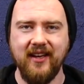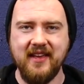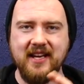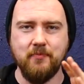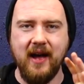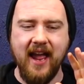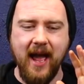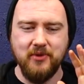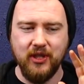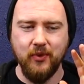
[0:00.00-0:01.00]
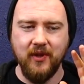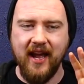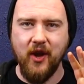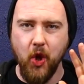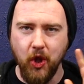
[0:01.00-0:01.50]
That's my absolute
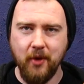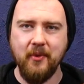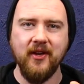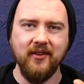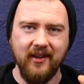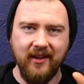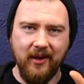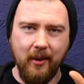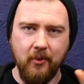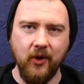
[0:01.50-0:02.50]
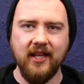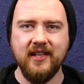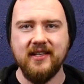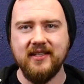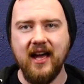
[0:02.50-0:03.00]
like ultimate bucket
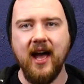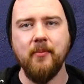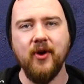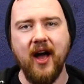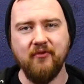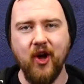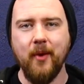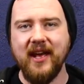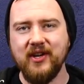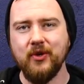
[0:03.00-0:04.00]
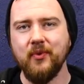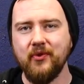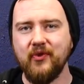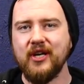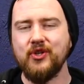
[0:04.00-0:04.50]
list guitar, but I've got to make do with
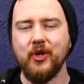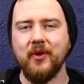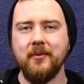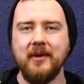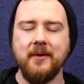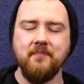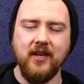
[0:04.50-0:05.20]
a reissue at the minute.